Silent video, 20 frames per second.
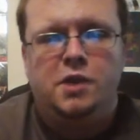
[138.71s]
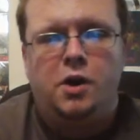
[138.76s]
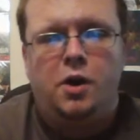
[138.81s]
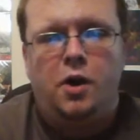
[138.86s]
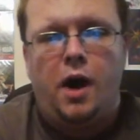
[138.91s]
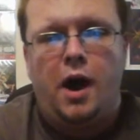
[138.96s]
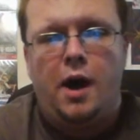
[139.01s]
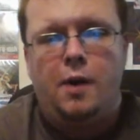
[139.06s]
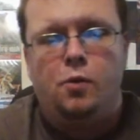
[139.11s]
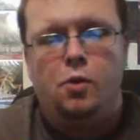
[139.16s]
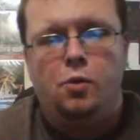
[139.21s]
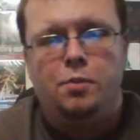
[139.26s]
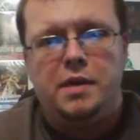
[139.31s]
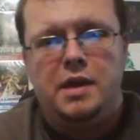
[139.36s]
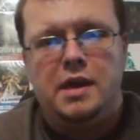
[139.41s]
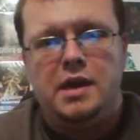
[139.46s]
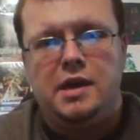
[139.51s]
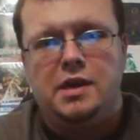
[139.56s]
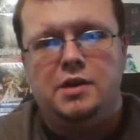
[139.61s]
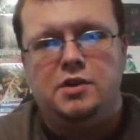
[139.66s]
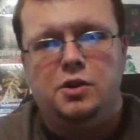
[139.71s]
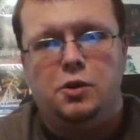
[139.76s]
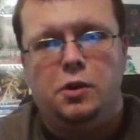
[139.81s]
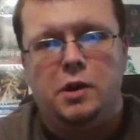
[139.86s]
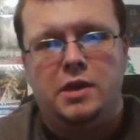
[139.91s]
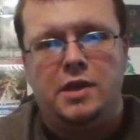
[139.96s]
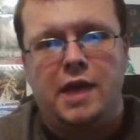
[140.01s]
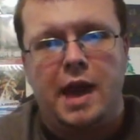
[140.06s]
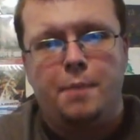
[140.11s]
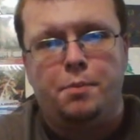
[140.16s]
So I will be
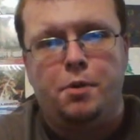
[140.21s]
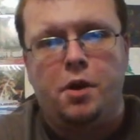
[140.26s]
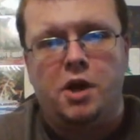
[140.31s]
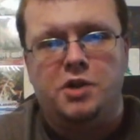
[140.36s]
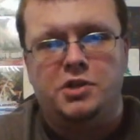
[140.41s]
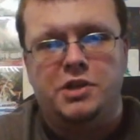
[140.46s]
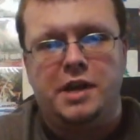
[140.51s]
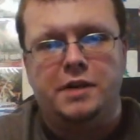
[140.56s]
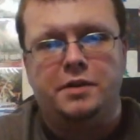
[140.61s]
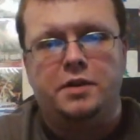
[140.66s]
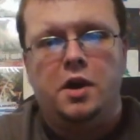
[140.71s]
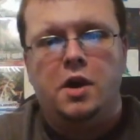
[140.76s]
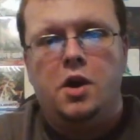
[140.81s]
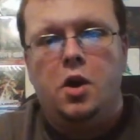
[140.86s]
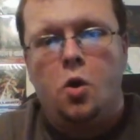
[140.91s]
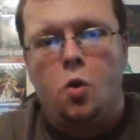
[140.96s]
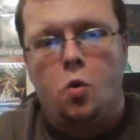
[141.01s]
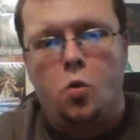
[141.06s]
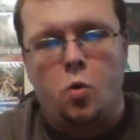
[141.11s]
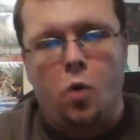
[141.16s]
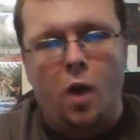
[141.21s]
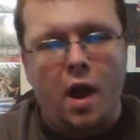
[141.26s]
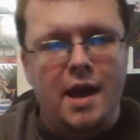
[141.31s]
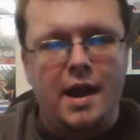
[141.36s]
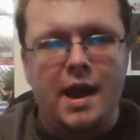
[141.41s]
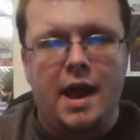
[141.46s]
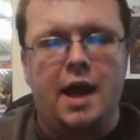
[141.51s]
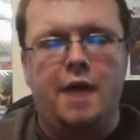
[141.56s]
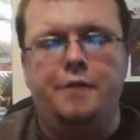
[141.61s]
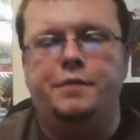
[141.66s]
doing that project
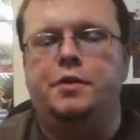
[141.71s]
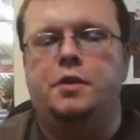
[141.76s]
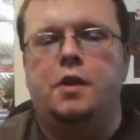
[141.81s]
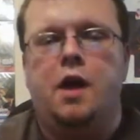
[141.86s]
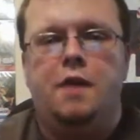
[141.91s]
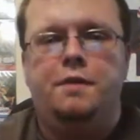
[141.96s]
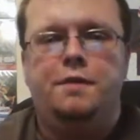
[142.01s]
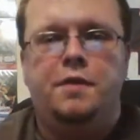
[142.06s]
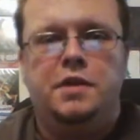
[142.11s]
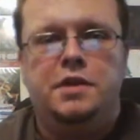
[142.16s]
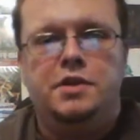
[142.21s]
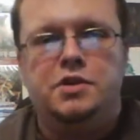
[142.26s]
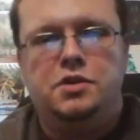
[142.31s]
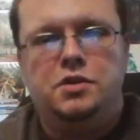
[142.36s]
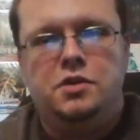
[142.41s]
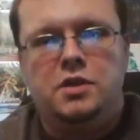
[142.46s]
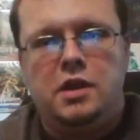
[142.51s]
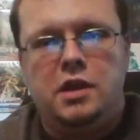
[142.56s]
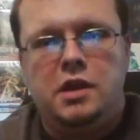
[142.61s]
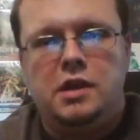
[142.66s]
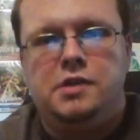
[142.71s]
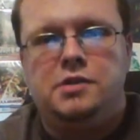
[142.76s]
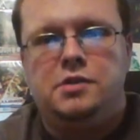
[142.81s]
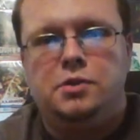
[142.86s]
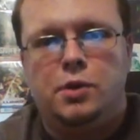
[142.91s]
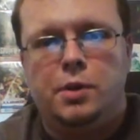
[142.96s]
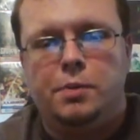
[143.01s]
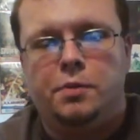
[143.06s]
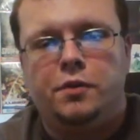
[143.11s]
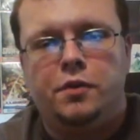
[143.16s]
right after I finish the
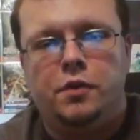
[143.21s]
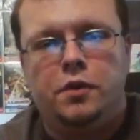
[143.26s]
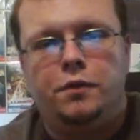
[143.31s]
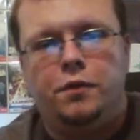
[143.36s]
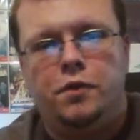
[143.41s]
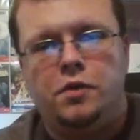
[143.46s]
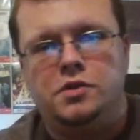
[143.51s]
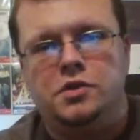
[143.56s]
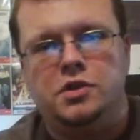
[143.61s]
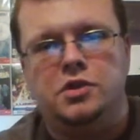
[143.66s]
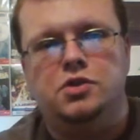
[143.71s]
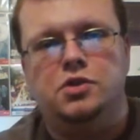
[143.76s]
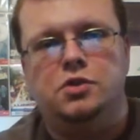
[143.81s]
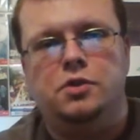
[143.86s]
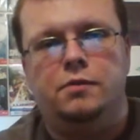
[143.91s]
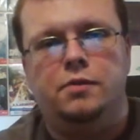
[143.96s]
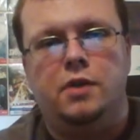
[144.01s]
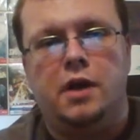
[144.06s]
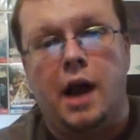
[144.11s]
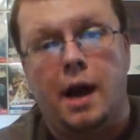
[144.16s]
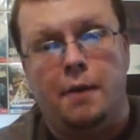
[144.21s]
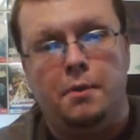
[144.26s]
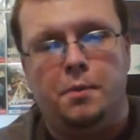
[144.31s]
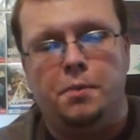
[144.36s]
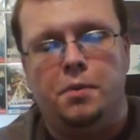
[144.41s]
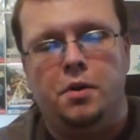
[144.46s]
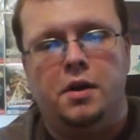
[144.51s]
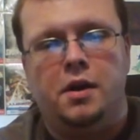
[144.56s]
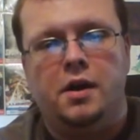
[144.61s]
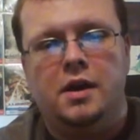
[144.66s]
script for the first issue of the
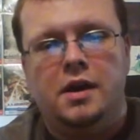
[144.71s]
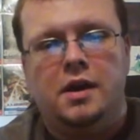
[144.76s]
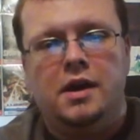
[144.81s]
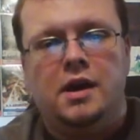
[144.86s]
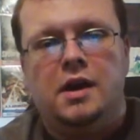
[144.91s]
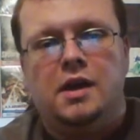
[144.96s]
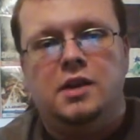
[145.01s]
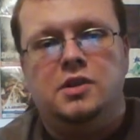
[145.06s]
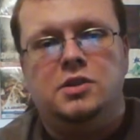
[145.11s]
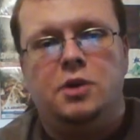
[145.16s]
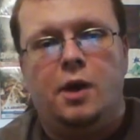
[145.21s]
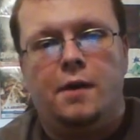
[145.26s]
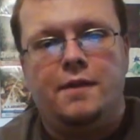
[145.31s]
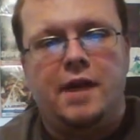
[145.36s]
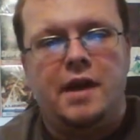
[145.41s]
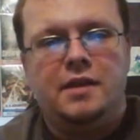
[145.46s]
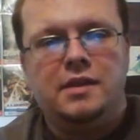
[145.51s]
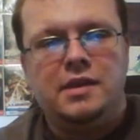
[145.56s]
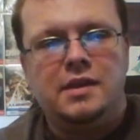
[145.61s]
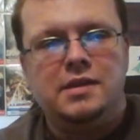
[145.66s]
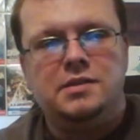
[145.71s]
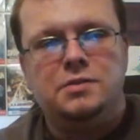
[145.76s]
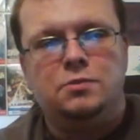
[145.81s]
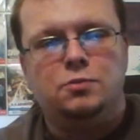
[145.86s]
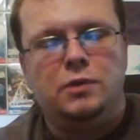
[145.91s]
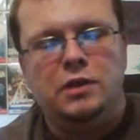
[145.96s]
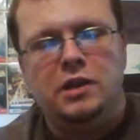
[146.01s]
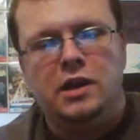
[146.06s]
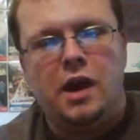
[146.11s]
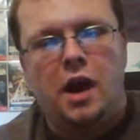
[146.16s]
comic book. So I've got
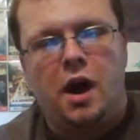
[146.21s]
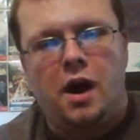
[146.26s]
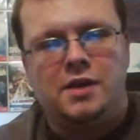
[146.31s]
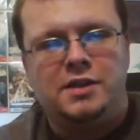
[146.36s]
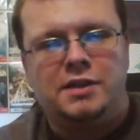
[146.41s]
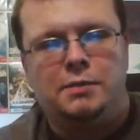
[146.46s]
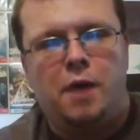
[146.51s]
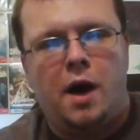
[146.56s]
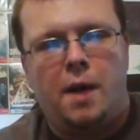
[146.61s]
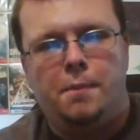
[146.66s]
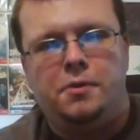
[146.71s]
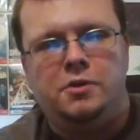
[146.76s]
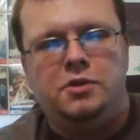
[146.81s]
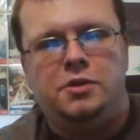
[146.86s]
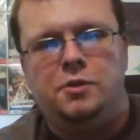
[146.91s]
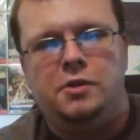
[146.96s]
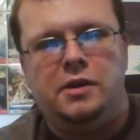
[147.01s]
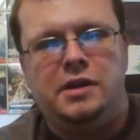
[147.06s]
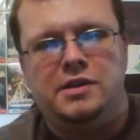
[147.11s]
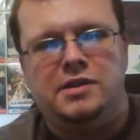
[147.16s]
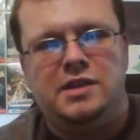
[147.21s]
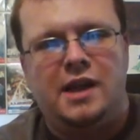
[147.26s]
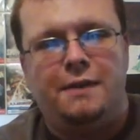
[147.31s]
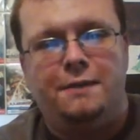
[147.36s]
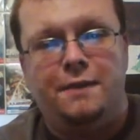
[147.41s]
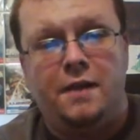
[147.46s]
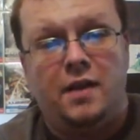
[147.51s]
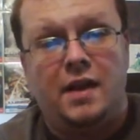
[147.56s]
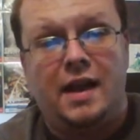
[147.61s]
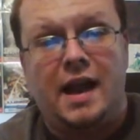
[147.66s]
these really awesome opportunities, and
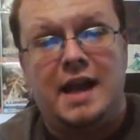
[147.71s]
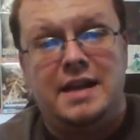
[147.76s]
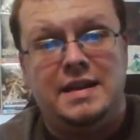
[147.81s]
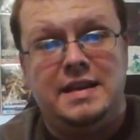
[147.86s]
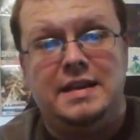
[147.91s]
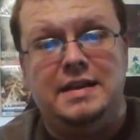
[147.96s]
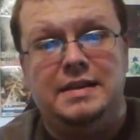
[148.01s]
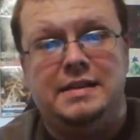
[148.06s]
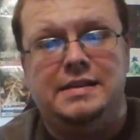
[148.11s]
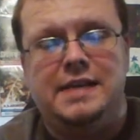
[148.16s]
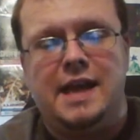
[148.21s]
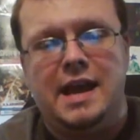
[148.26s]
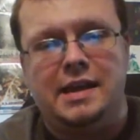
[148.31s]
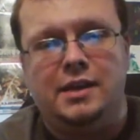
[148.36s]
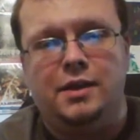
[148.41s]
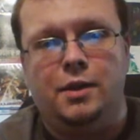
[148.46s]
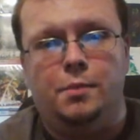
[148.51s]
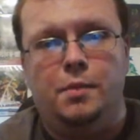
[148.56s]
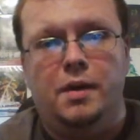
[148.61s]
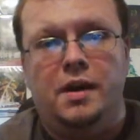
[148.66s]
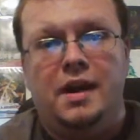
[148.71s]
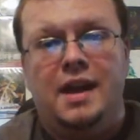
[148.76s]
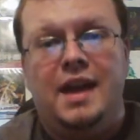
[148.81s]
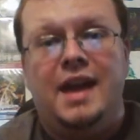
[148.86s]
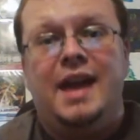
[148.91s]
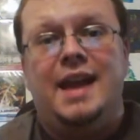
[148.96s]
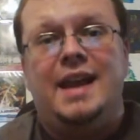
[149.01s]
I felt like I needed to take them.